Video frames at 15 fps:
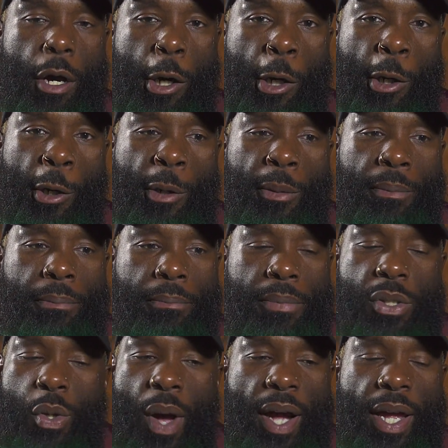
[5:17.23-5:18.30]

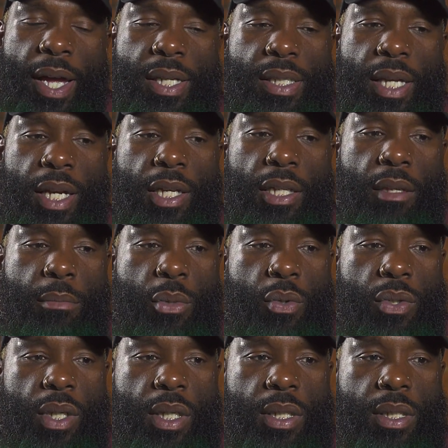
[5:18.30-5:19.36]
So I can't say that the
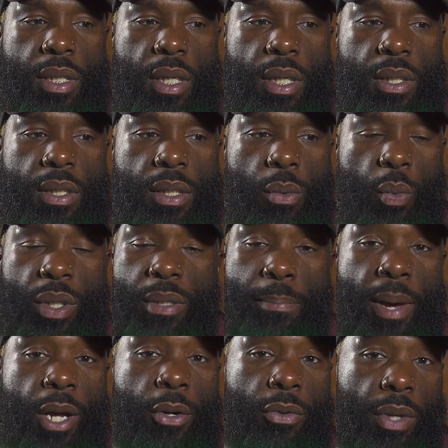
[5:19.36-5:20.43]
music is was
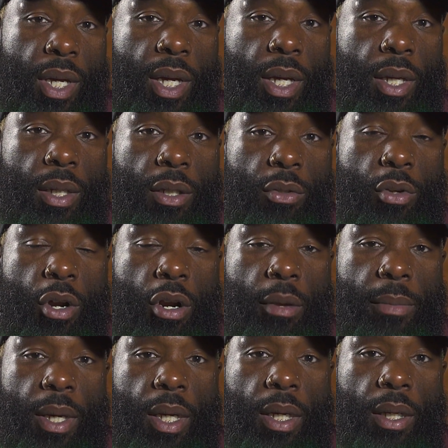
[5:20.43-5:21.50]
better then. You know what
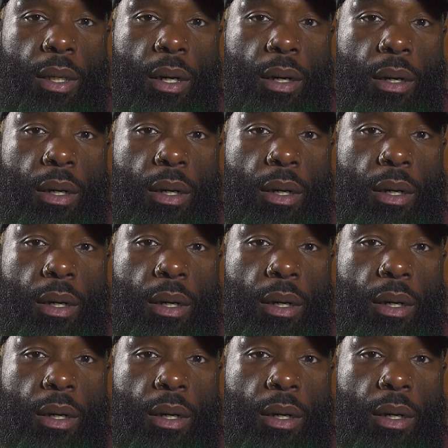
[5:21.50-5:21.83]
I mean?